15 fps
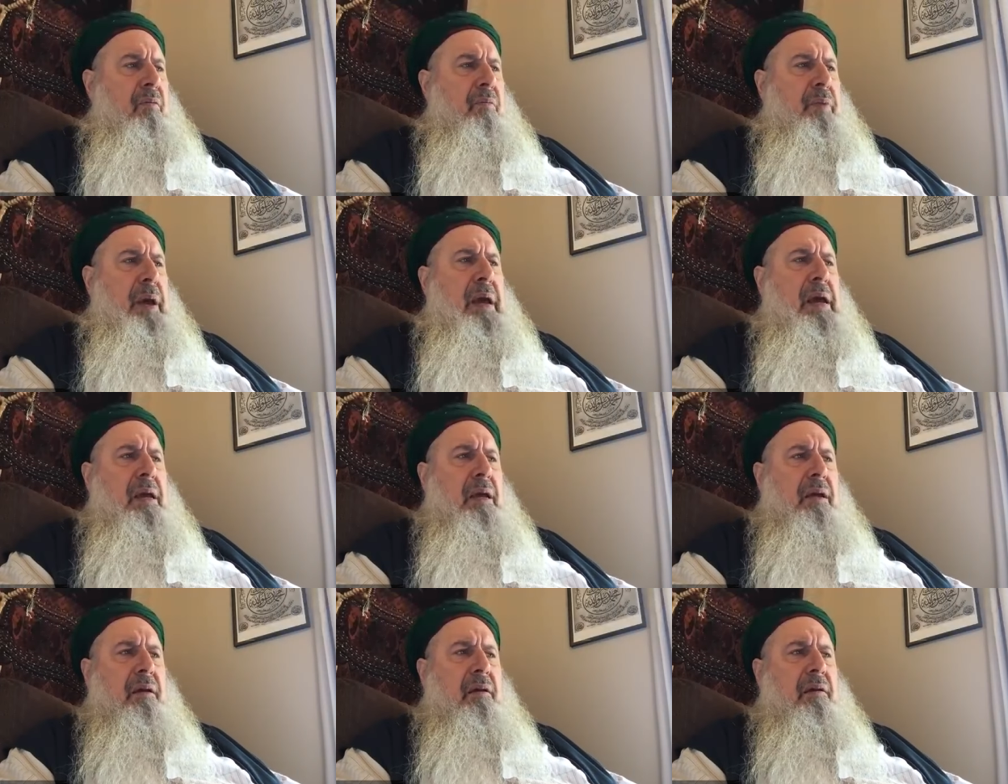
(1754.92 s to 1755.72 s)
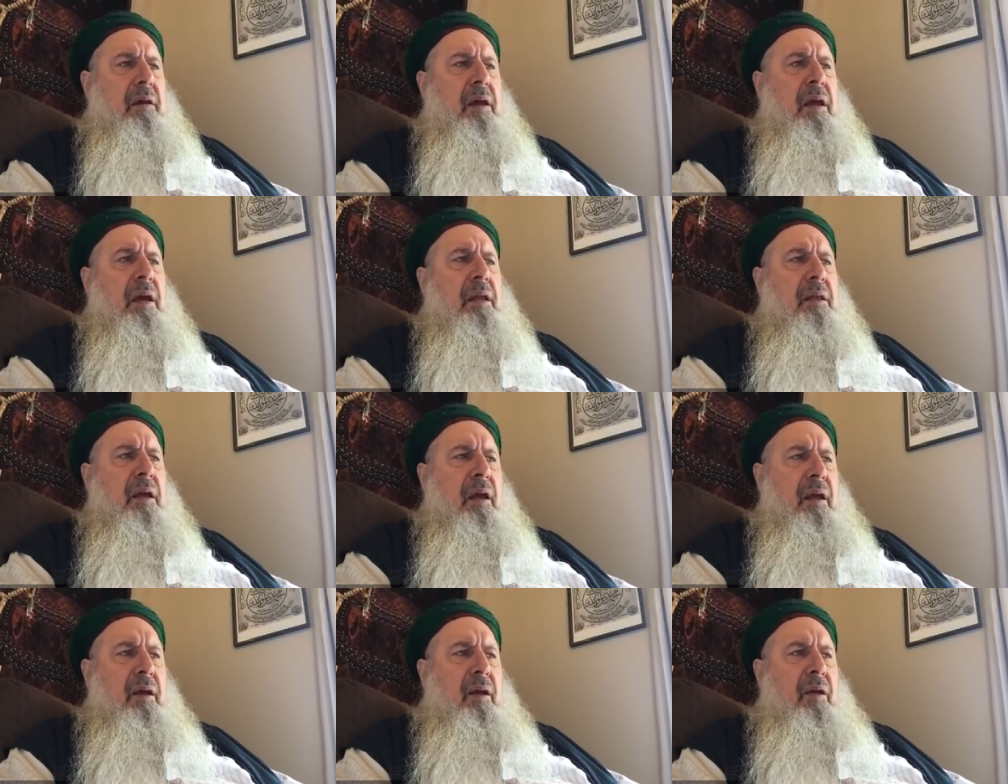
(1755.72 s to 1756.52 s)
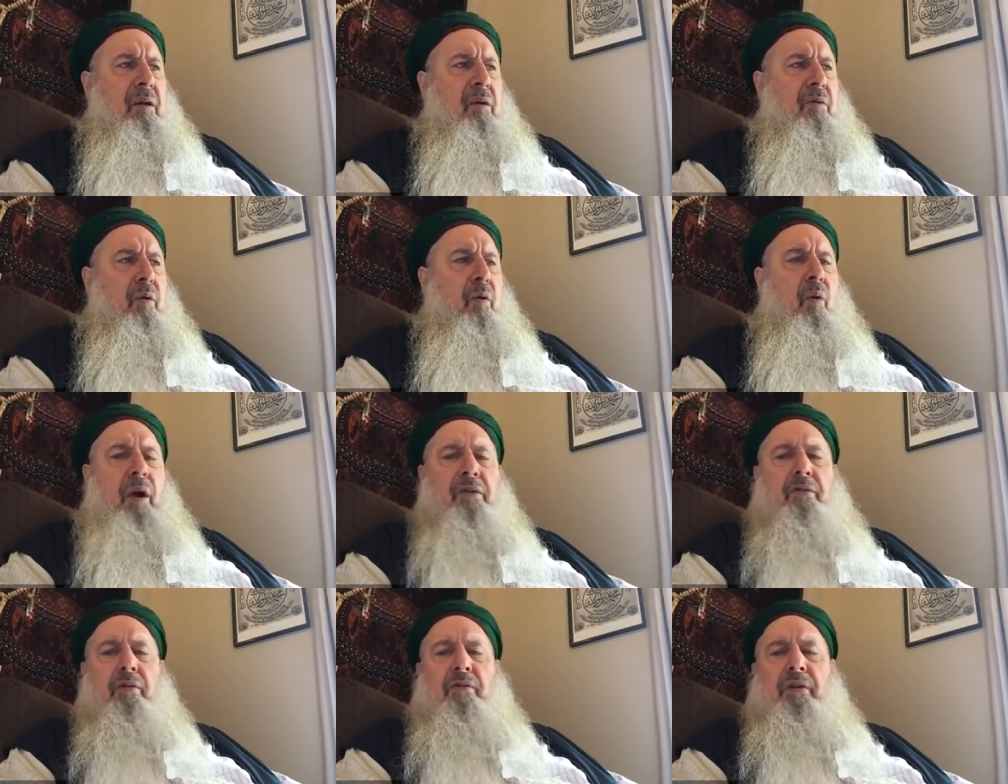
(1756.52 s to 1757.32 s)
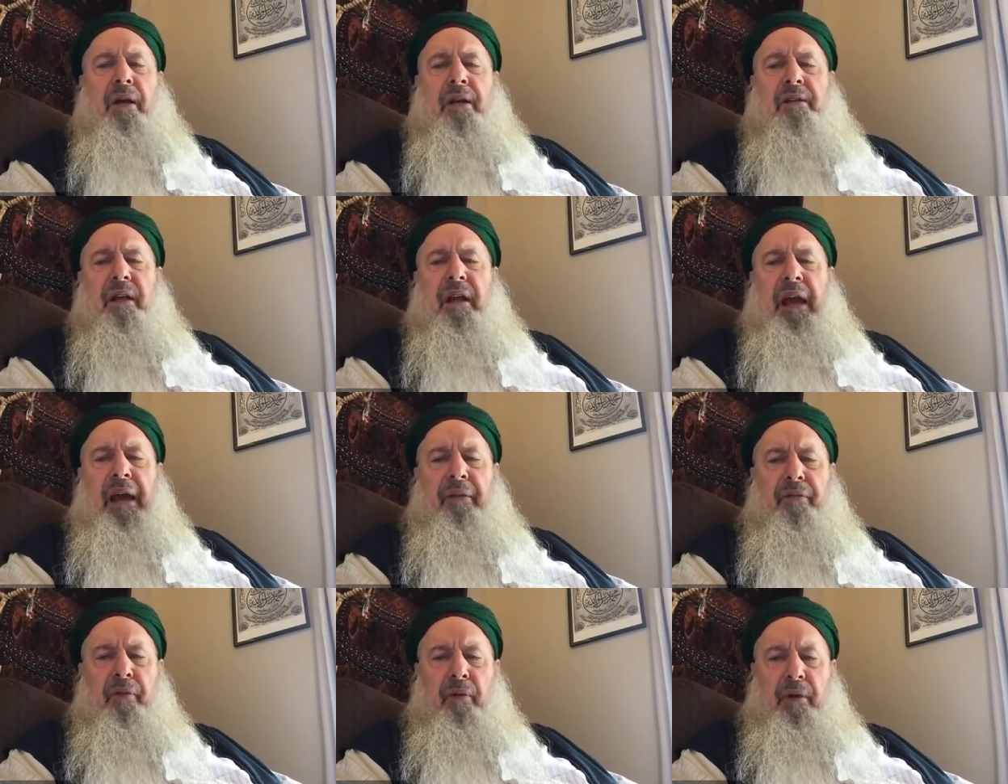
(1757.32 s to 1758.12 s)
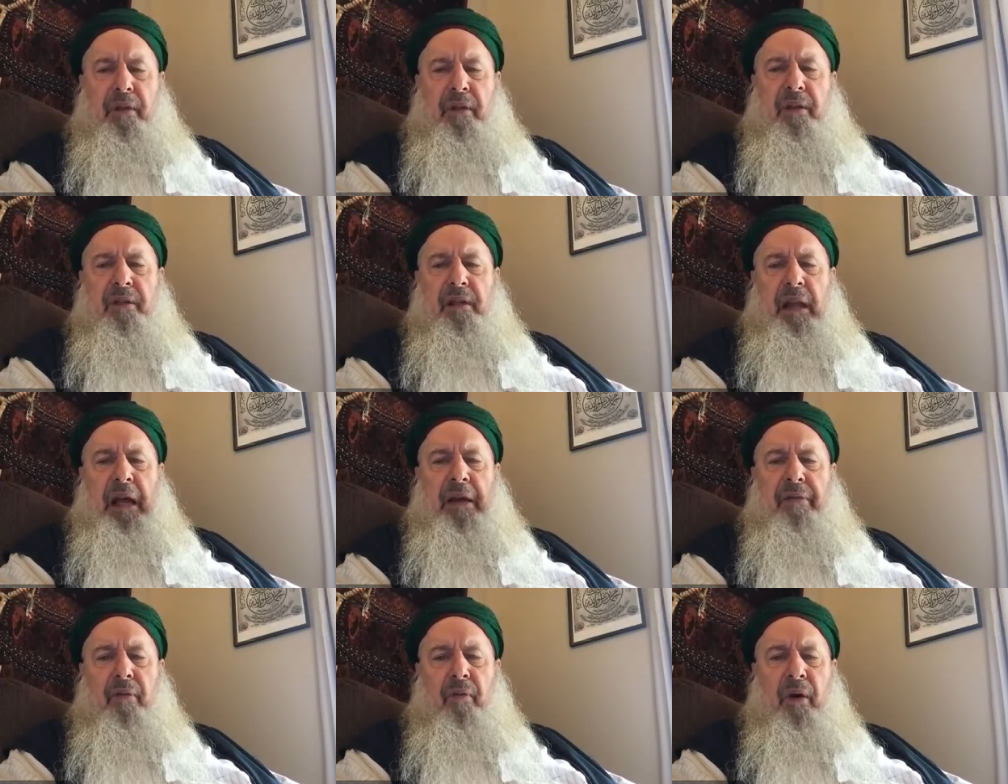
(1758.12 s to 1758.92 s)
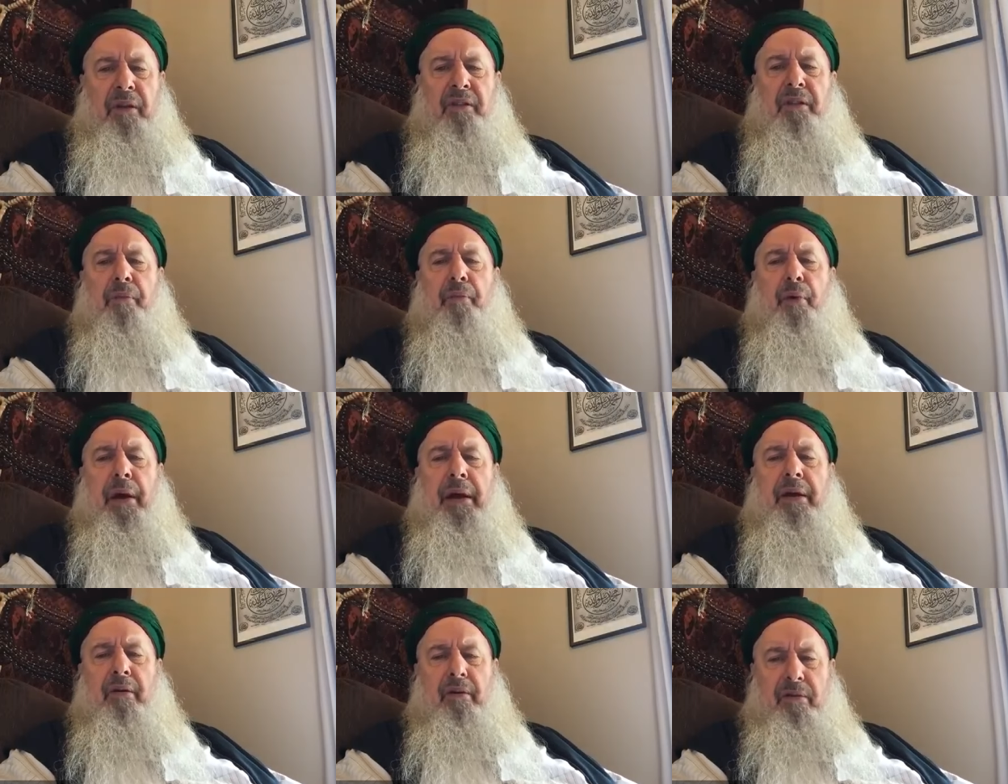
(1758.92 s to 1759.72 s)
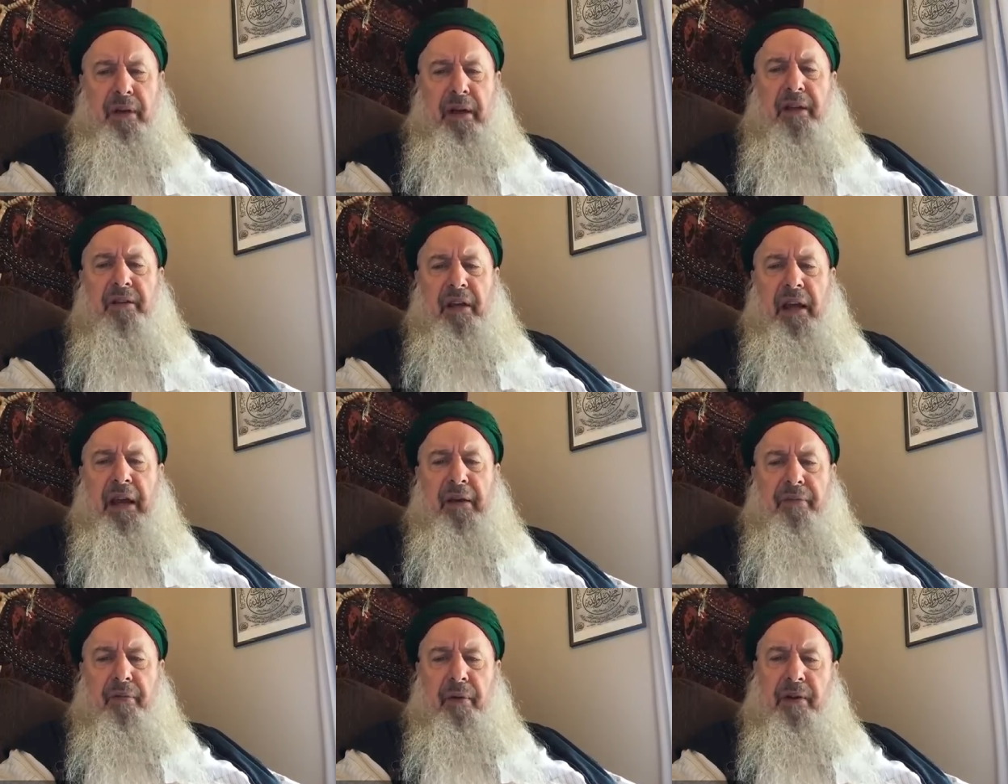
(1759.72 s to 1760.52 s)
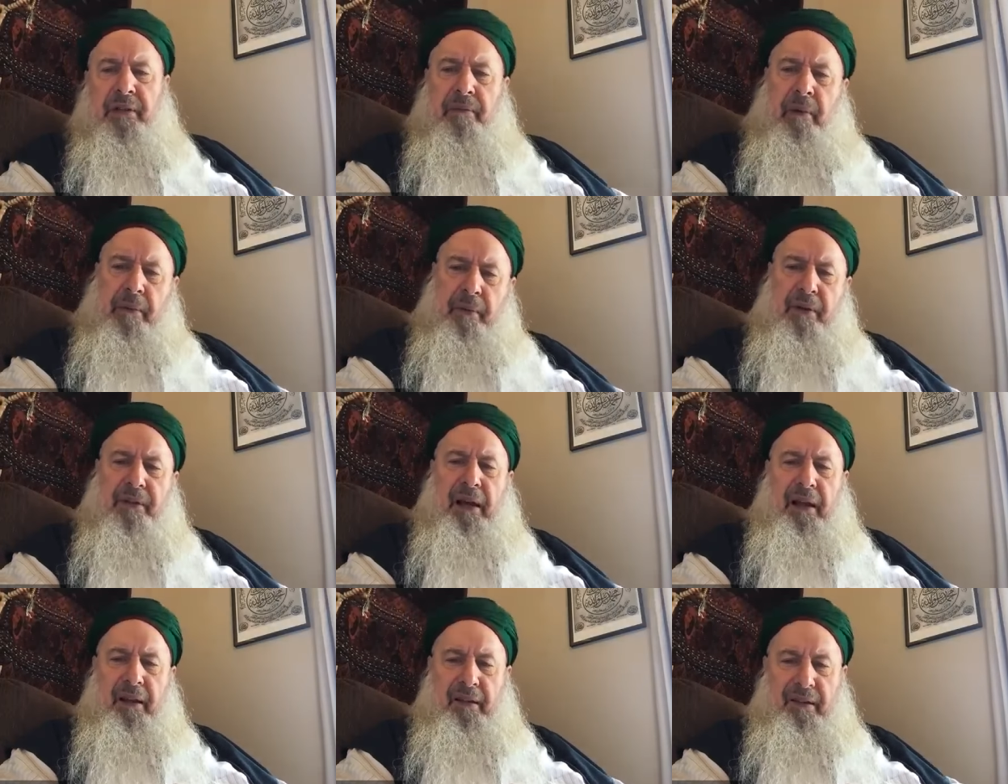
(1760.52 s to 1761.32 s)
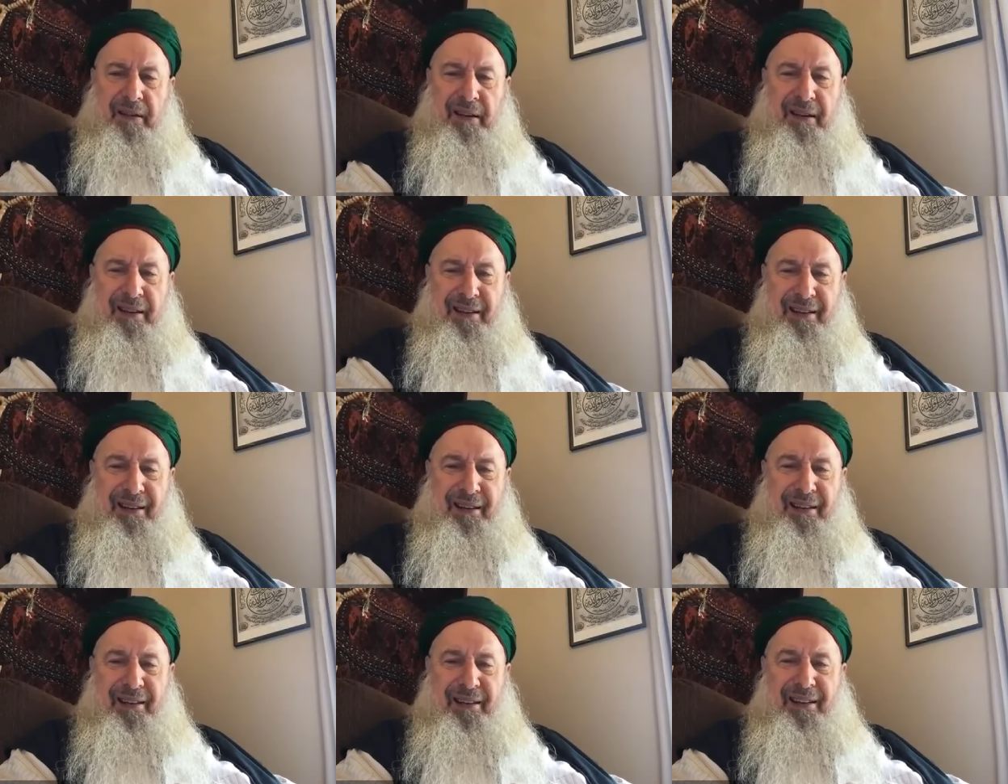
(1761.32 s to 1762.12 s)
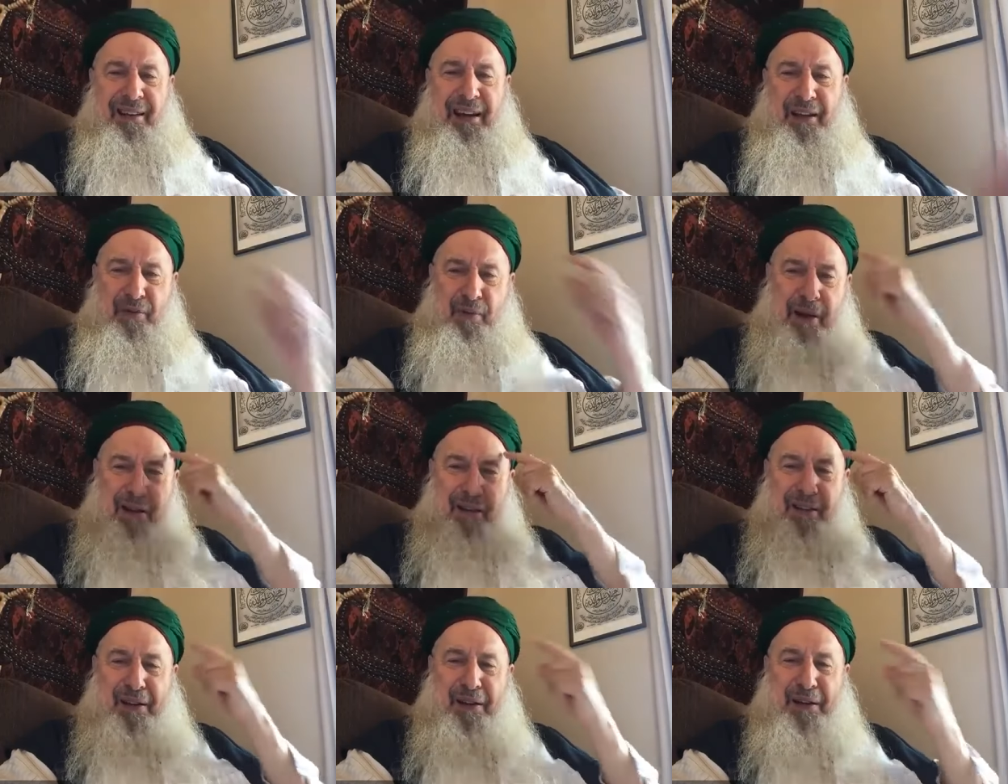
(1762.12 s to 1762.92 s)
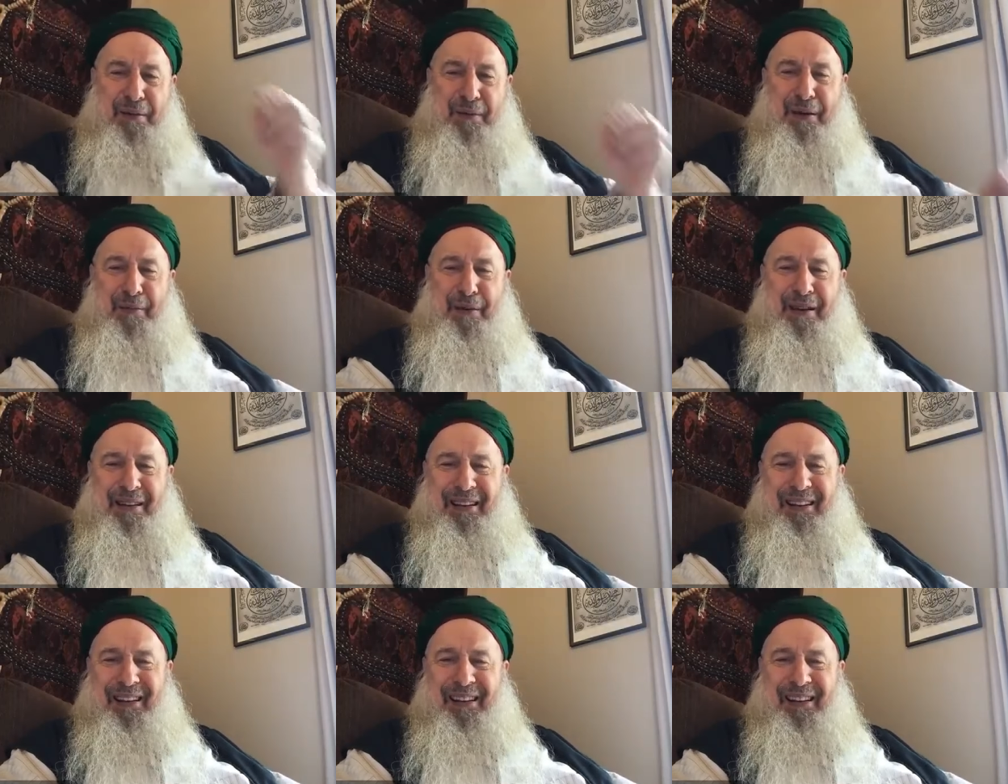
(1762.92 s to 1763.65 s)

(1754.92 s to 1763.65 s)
pay heed to what you're chasing after in this life. What's the prey you're chasing after? As Imam Ghazali said. That's why I stuck in my mind.